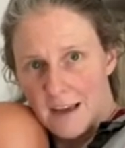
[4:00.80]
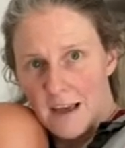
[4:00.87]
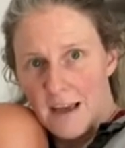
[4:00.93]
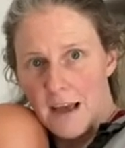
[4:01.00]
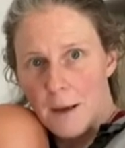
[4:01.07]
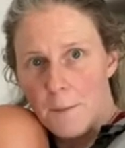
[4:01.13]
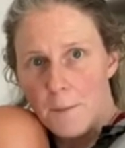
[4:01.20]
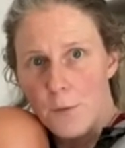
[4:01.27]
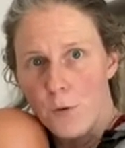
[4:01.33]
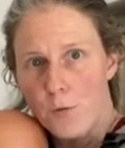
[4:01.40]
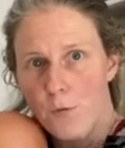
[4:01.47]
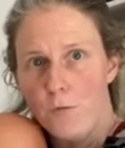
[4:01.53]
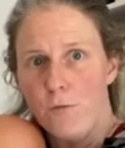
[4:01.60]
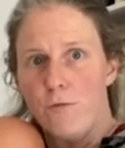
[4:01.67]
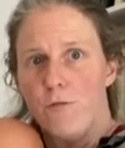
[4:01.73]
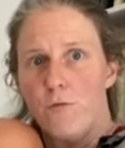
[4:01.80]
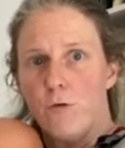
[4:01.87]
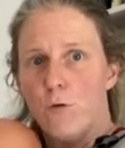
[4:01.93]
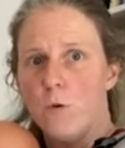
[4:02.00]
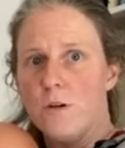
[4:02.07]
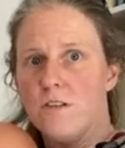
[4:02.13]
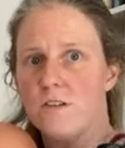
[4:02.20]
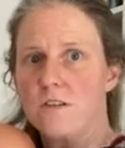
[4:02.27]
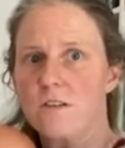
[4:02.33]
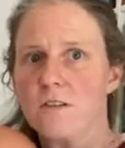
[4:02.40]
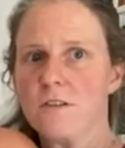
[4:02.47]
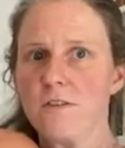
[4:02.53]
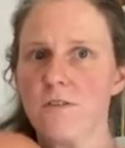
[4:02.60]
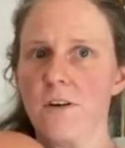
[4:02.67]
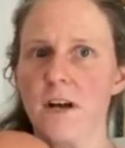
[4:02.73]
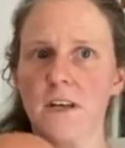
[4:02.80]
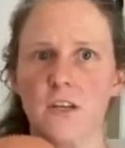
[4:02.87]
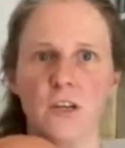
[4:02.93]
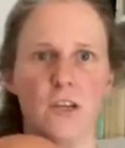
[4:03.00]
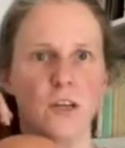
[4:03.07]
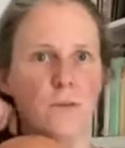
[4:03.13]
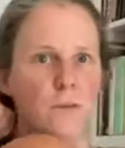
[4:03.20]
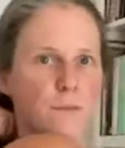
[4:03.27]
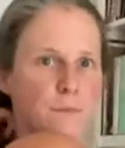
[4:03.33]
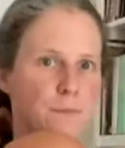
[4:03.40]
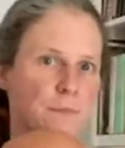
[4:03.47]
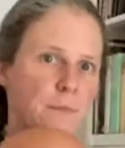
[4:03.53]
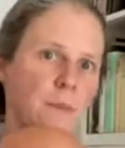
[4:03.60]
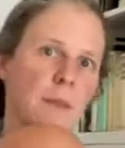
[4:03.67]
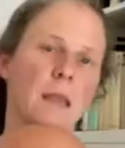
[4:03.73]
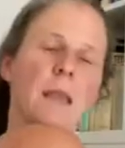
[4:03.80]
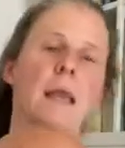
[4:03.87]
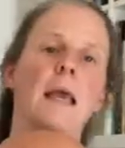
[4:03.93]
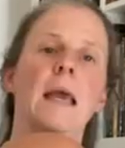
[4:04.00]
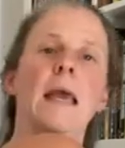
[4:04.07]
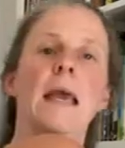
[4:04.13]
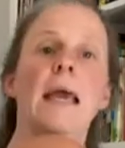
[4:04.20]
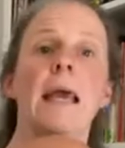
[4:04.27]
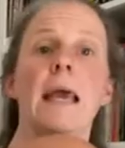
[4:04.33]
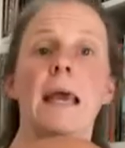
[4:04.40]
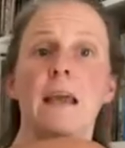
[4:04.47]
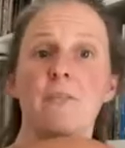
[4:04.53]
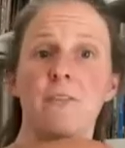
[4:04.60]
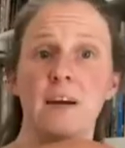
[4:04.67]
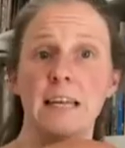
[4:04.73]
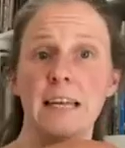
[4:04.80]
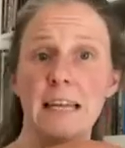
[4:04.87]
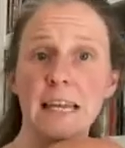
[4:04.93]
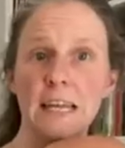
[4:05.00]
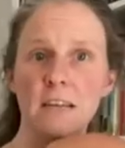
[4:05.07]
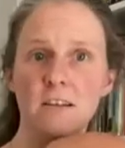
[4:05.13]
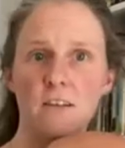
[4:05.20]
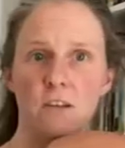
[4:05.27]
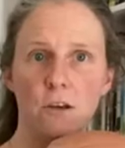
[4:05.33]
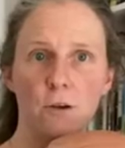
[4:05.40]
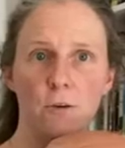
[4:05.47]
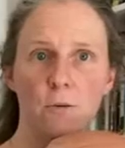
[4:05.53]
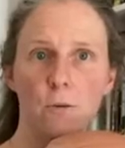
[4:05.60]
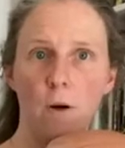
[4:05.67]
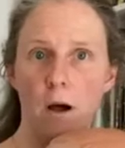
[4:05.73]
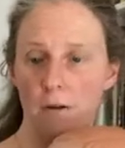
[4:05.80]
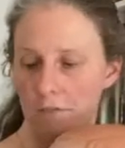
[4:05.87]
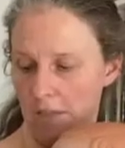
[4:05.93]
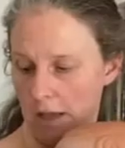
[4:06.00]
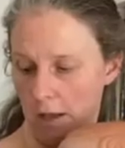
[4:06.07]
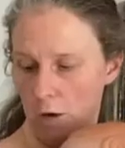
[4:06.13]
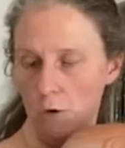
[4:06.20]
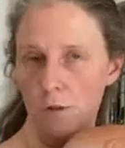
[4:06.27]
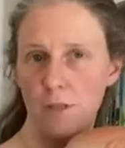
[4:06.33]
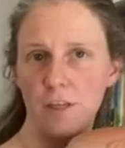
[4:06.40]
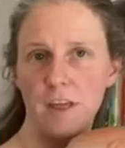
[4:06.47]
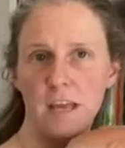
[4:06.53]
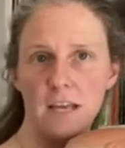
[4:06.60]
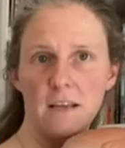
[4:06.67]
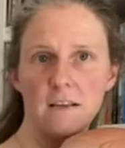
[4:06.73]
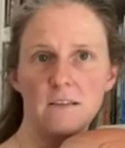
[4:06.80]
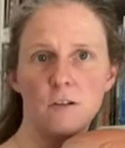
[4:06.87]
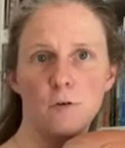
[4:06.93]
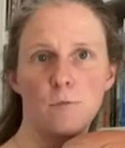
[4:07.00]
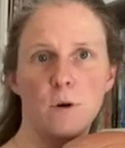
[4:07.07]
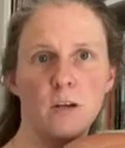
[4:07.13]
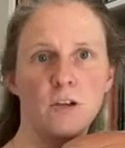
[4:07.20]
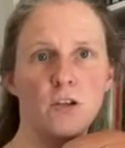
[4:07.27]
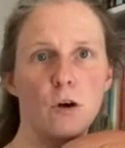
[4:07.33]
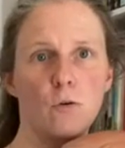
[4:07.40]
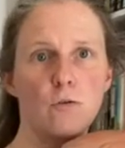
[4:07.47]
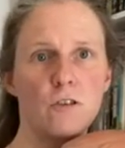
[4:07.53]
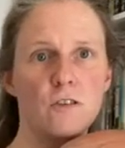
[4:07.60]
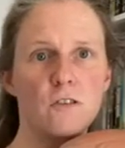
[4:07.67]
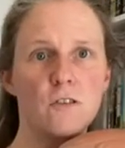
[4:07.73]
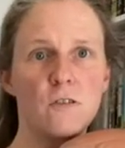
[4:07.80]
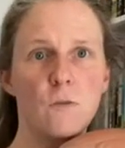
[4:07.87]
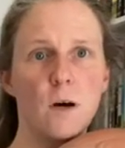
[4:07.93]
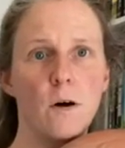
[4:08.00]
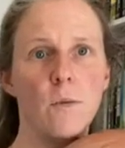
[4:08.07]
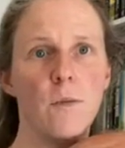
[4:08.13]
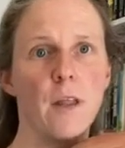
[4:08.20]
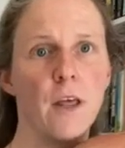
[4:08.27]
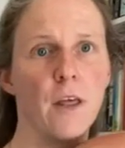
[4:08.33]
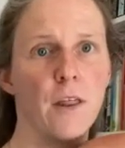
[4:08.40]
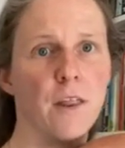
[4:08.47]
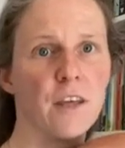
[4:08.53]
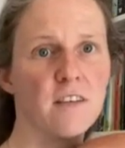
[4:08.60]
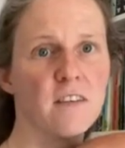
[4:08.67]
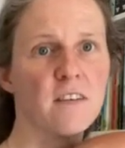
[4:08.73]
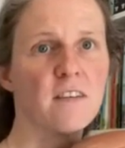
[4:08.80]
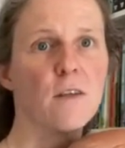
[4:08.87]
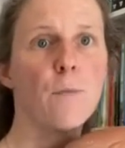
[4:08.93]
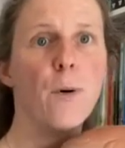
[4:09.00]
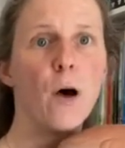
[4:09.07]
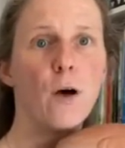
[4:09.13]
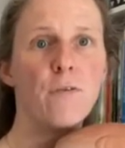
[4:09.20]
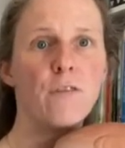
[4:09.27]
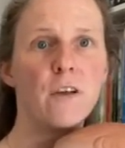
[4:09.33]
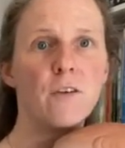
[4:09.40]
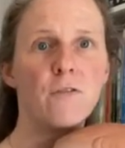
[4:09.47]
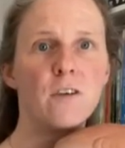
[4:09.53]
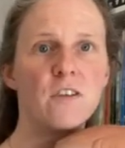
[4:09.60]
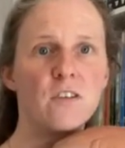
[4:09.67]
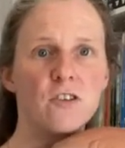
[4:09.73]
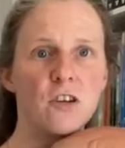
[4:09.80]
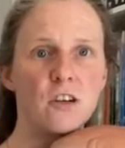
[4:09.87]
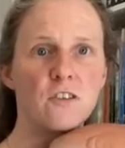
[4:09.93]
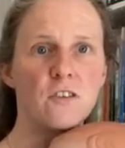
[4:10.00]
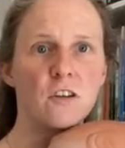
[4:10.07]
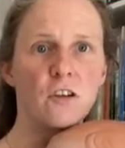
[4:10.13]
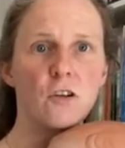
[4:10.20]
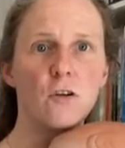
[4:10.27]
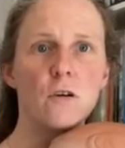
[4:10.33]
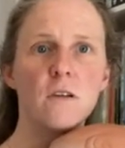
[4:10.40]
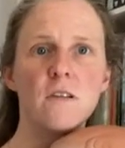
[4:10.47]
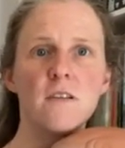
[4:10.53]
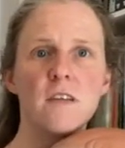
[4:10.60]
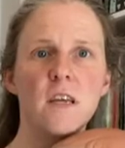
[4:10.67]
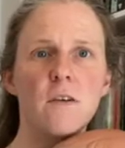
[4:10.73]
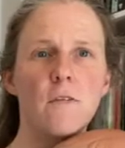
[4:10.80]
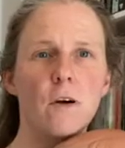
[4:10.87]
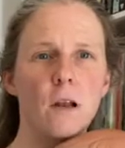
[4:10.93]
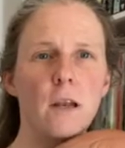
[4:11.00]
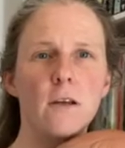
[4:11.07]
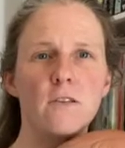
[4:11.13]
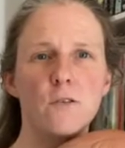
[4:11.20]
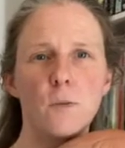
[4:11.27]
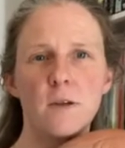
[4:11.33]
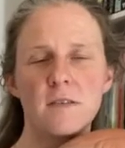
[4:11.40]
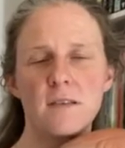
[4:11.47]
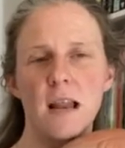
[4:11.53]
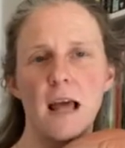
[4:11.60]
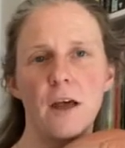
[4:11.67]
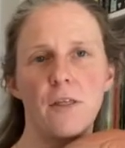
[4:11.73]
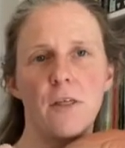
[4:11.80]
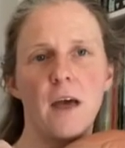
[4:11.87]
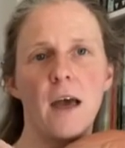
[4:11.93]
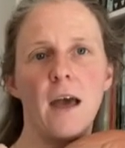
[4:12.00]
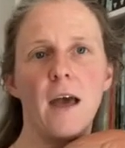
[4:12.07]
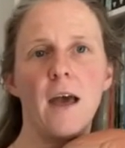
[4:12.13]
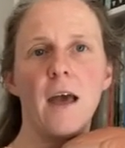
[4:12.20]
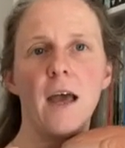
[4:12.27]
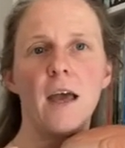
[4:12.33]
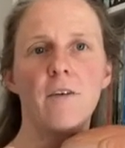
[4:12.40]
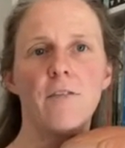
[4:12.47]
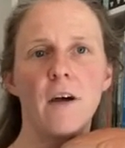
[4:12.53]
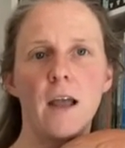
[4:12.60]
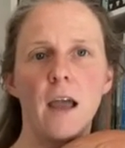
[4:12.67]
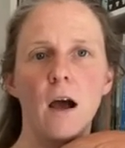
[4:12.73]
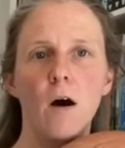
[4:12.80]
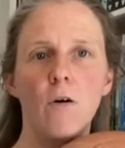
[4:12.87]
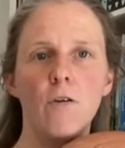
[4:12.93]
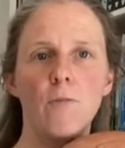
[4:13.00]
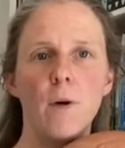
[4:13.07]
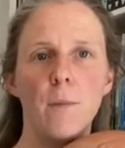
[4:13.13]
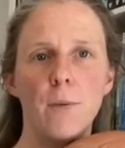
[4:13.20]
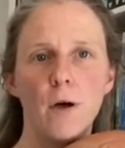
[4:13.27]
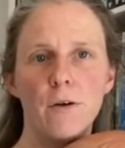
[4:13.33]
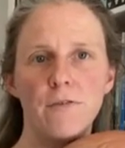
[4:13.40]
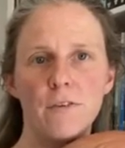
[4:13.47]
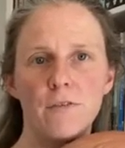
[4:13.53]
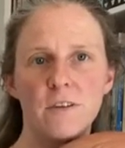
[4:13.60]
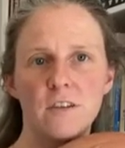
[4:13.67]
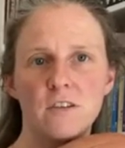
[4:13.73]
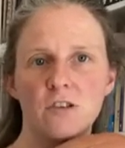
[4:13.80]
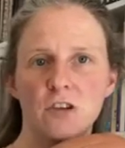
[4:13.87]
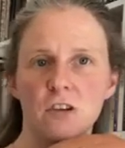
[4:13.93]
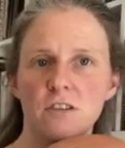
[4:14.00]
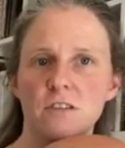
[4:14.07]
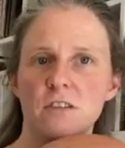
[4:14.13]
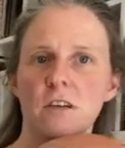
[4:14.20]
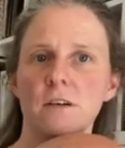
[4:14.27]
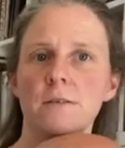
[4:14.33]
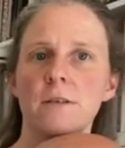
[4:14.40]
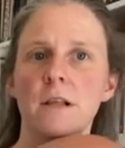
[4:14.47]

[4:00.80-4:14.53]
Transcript: and pull forwards to fine tune. If I need to, I've then got these on my shoulders as well. This is the perfect fit adjuster and you can see you've got a little bit of slack there. If I get hold of my perfect fit adjuster,